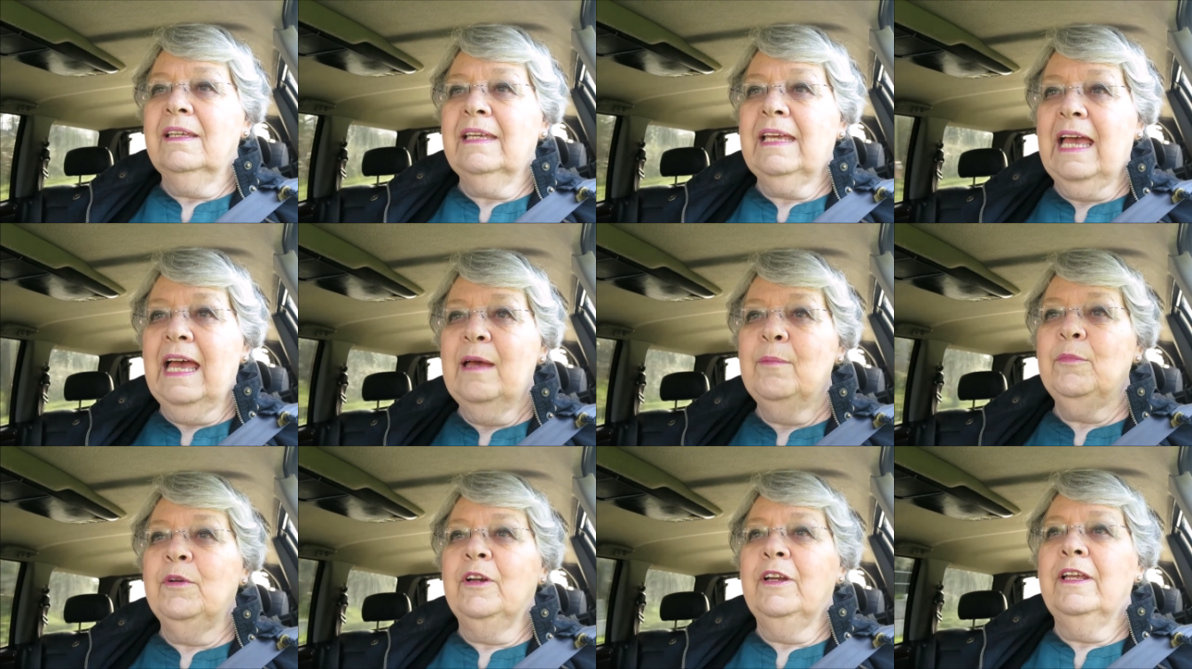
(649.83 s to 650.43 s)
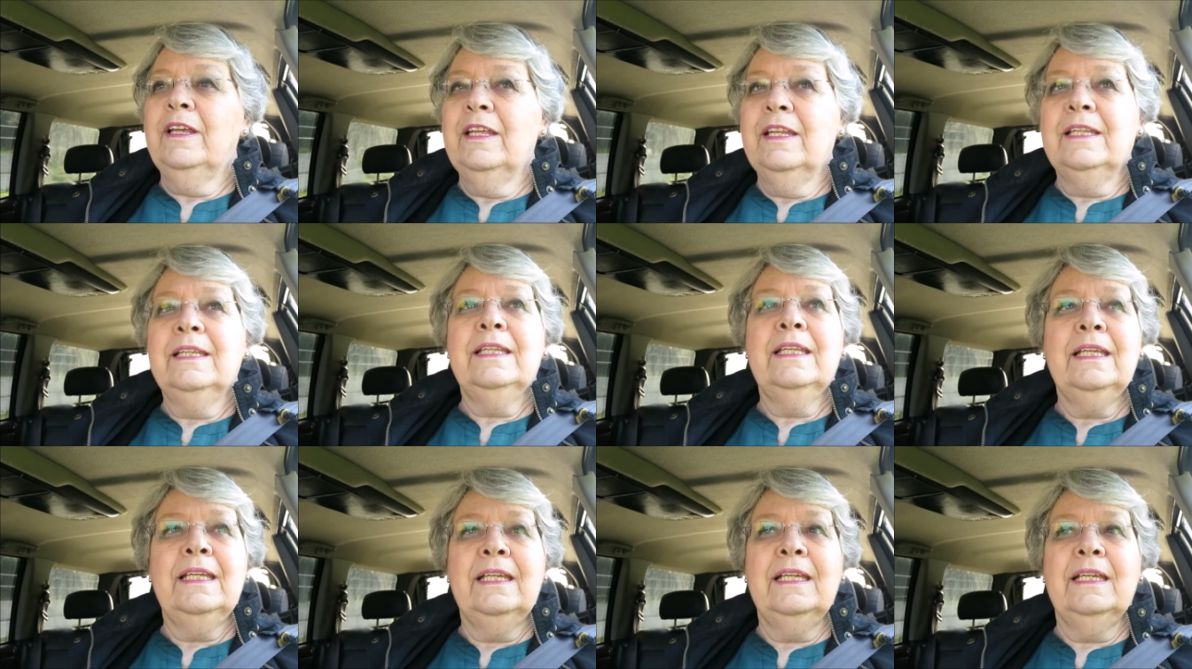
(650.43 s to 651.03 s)
camera
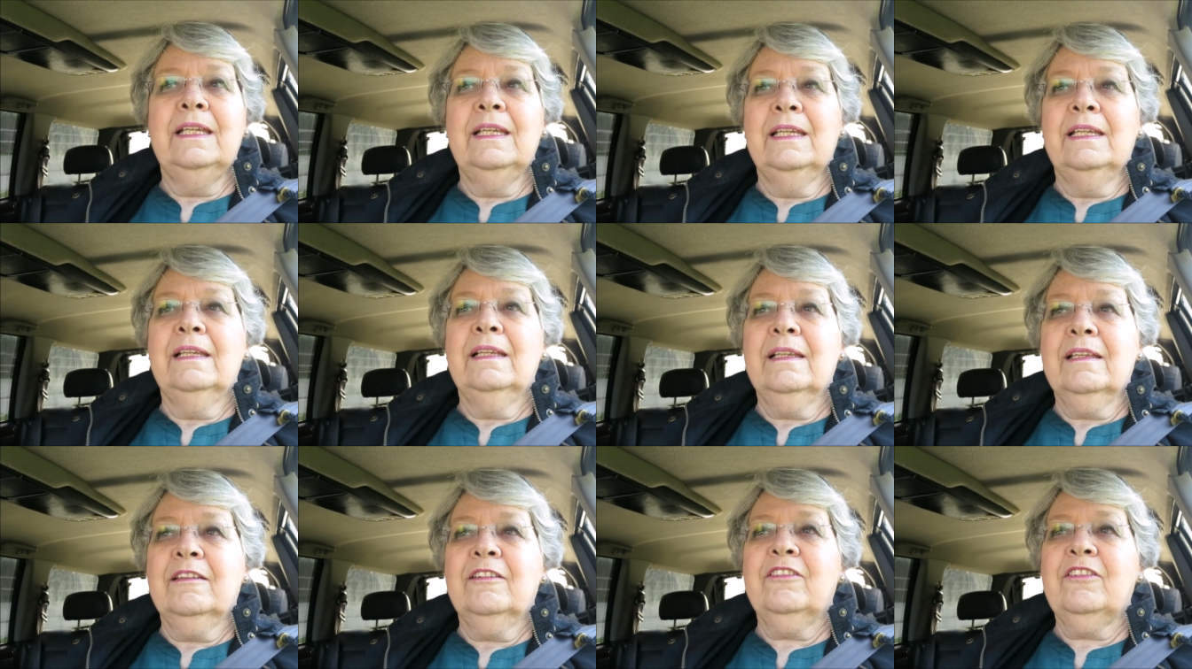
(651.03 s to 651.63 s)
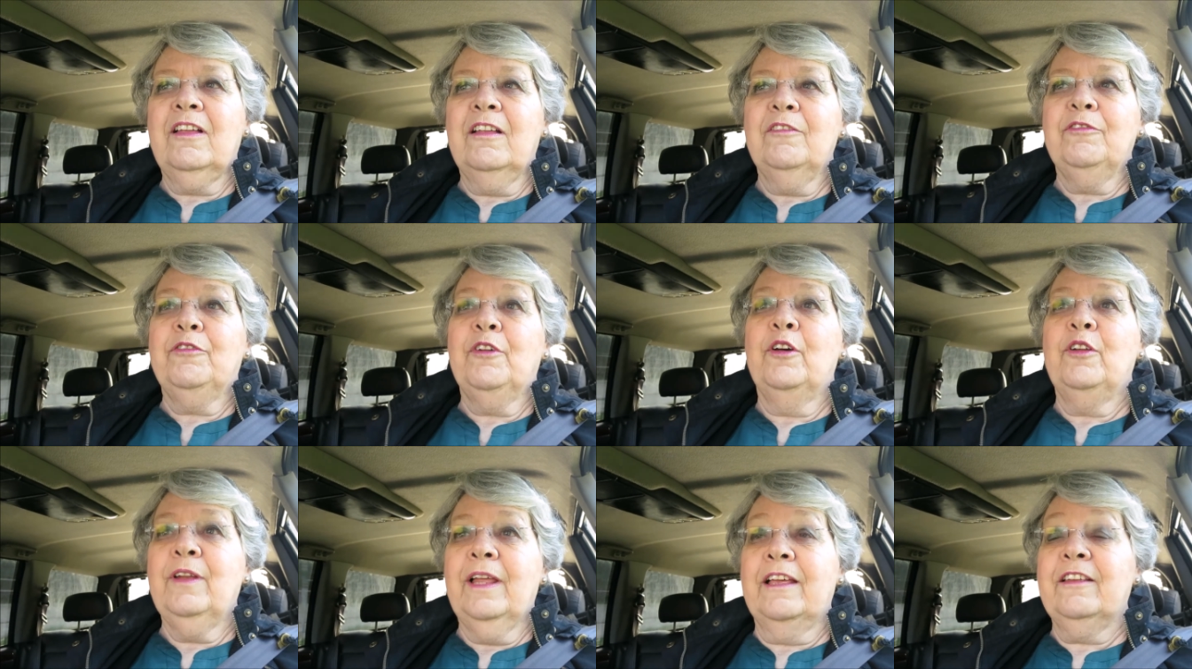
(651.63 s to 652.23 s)
in the cell
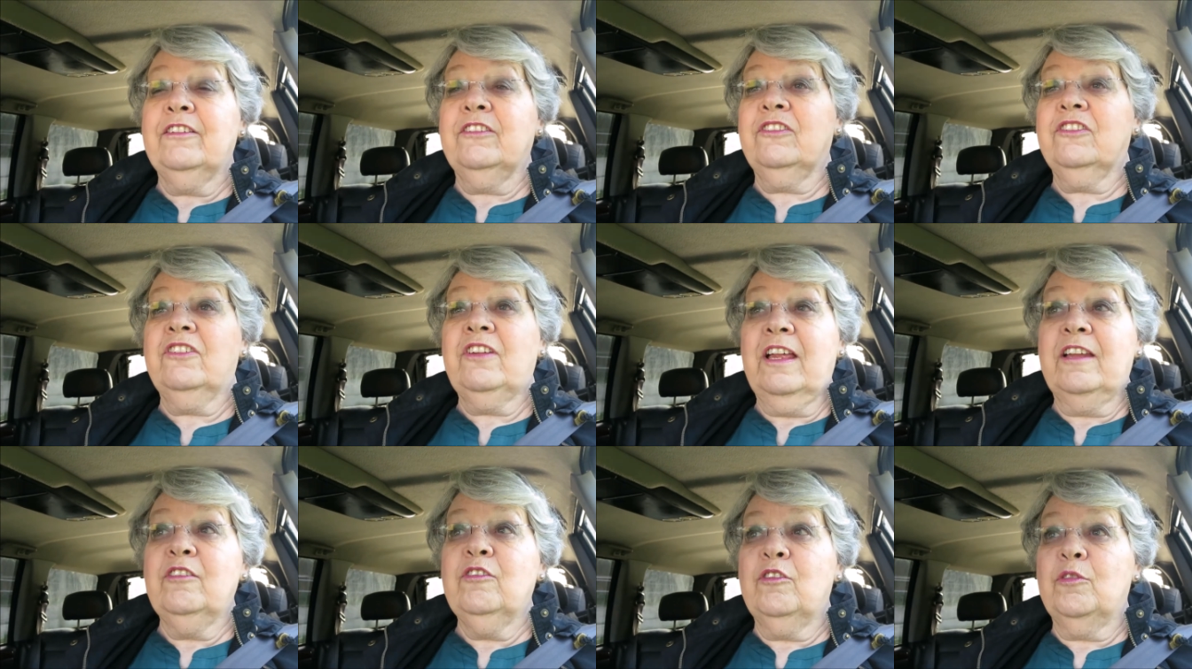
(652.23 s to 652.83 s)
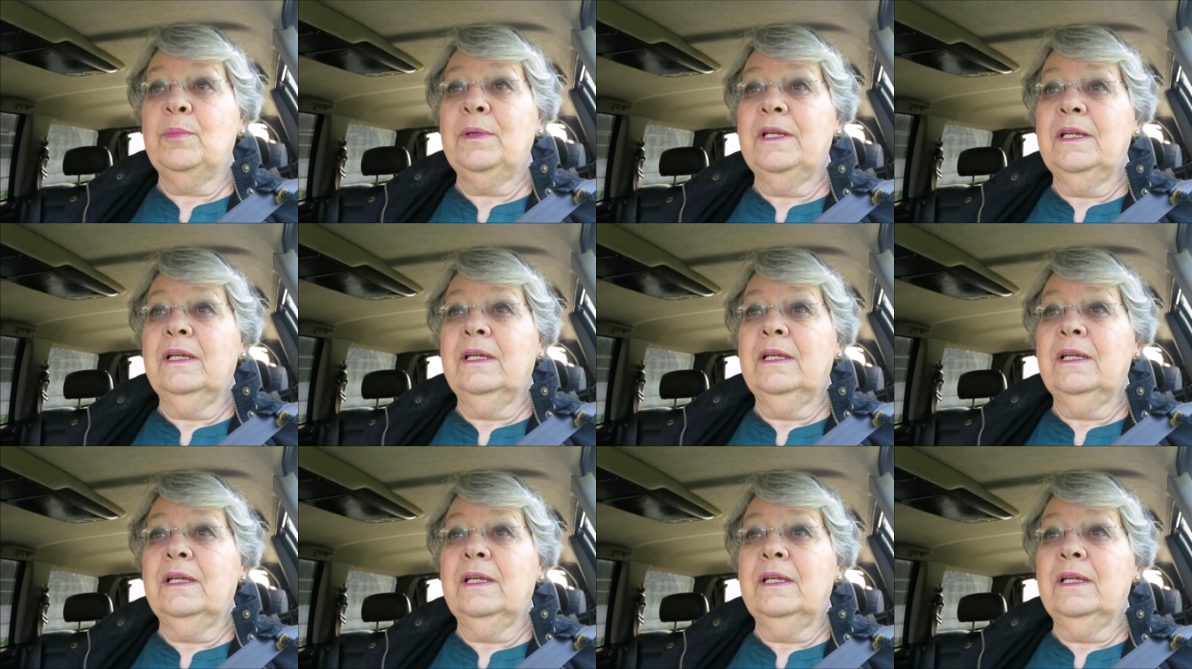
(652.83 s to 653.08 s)
phone has stunned me.